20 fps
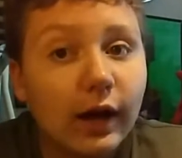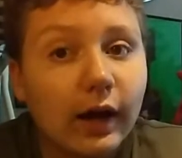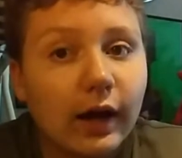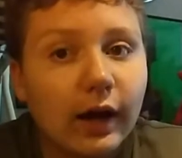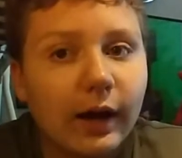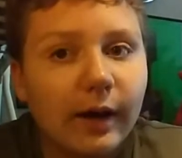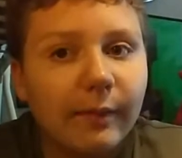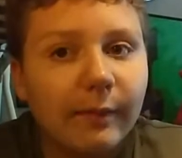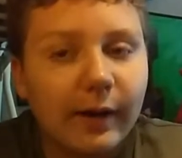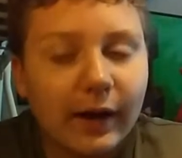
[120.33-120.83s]

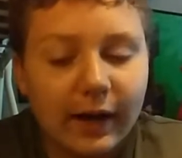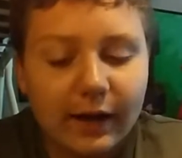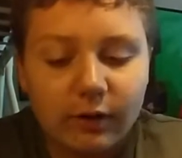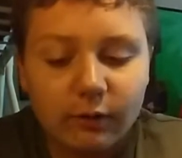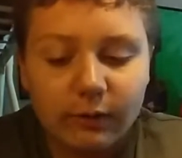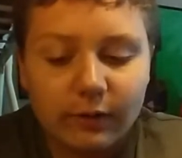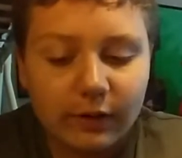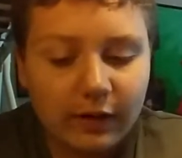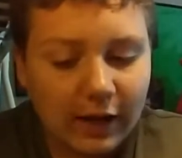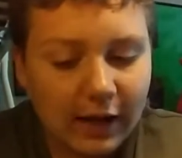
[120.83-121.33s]
I
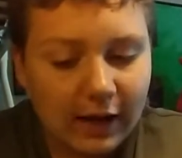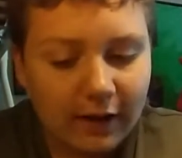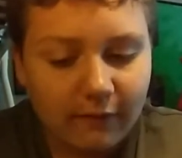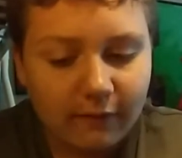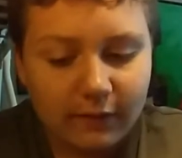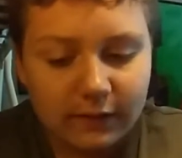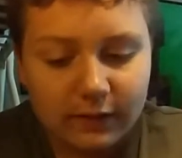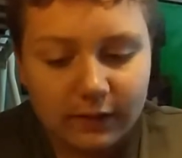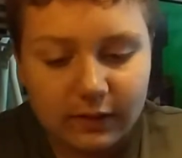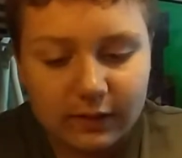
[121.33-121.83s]
don't
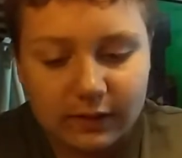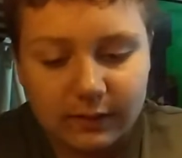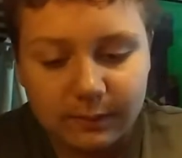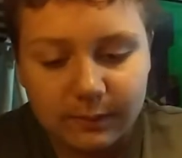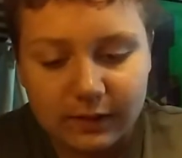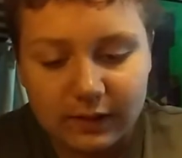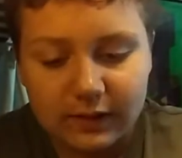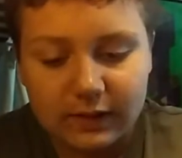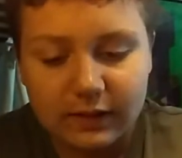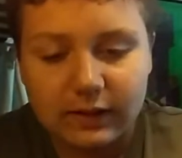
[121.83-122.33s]
have a
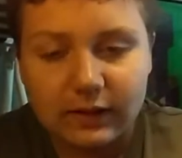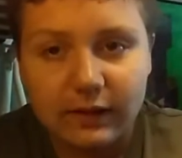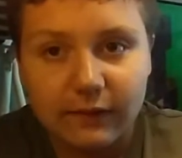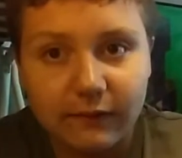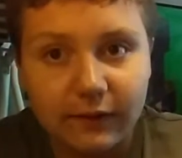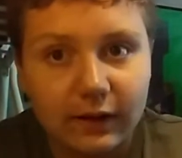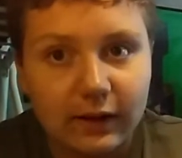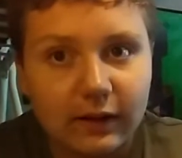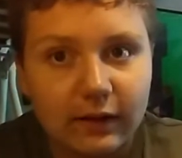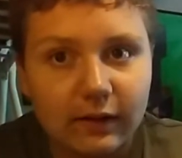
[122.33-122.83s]

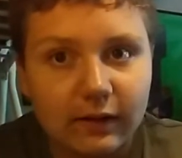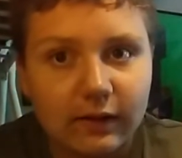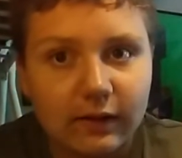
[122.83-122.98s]
specific,